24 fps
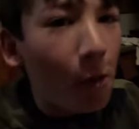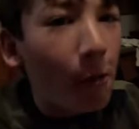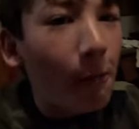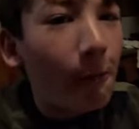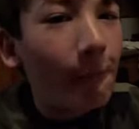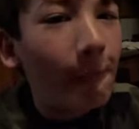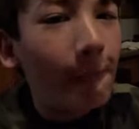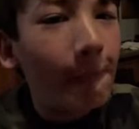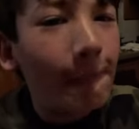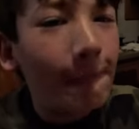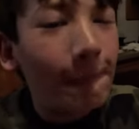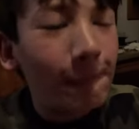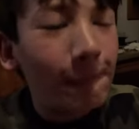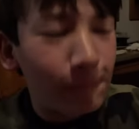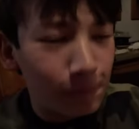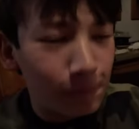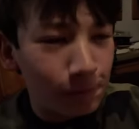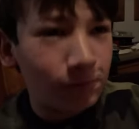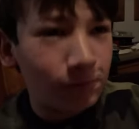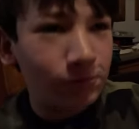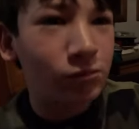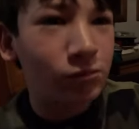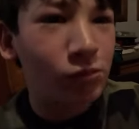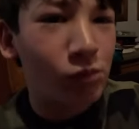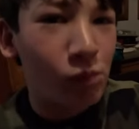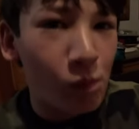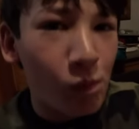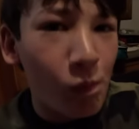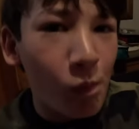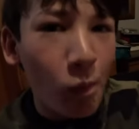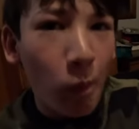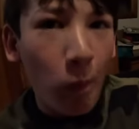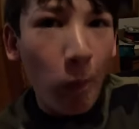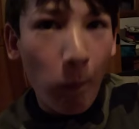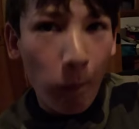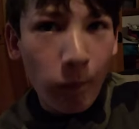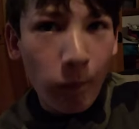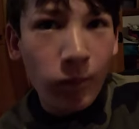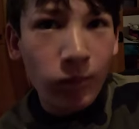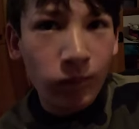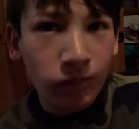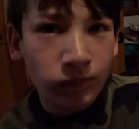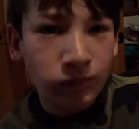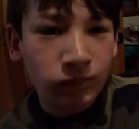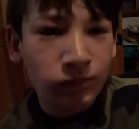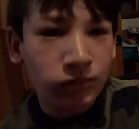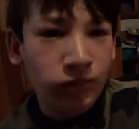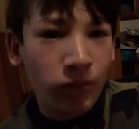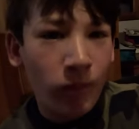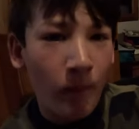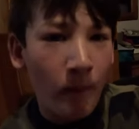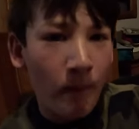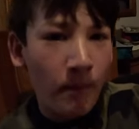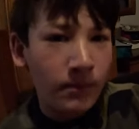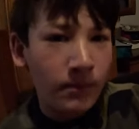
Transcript: You think the dogs are gonna be fast? Mm -hmm.